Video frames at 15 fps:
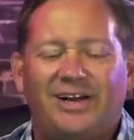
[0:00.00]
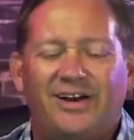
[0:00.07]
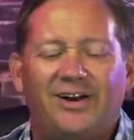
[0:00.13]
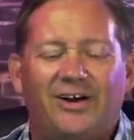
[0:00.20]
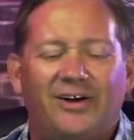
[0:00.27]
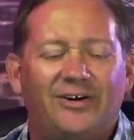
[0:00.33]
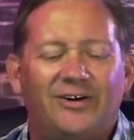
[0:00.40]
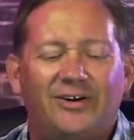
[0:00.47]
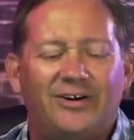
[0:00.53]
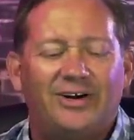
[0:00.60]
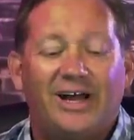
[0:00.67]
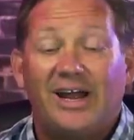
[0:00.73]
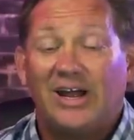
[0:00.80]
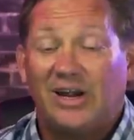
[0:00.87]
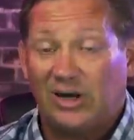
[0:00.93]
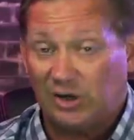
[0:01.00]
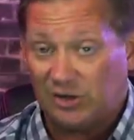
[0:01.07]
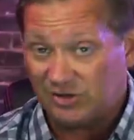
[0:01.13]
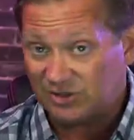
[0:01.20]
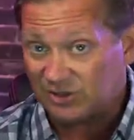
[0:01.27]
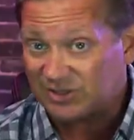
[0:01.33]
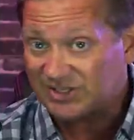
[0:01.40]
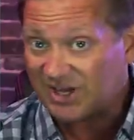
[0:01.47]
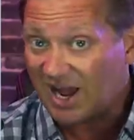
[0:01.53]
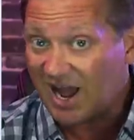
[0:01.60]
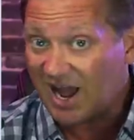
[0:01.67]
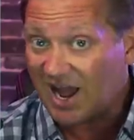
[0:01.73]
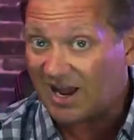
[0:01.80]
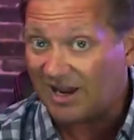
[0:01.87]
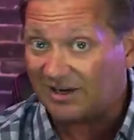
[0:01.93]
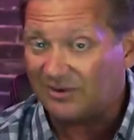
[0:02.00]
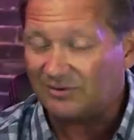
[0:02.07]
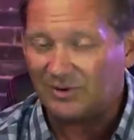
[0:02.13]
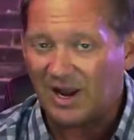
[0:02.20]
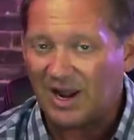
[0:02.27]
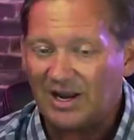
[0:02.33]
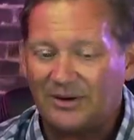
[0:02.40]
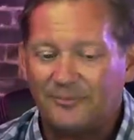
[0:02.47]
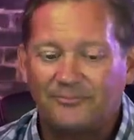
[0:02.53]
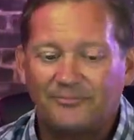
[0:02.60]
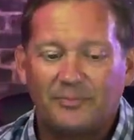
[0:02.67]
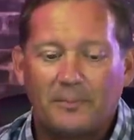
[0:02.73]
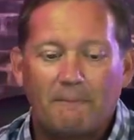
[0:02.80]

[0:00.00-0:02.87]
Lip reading: You know, here's your sign, right?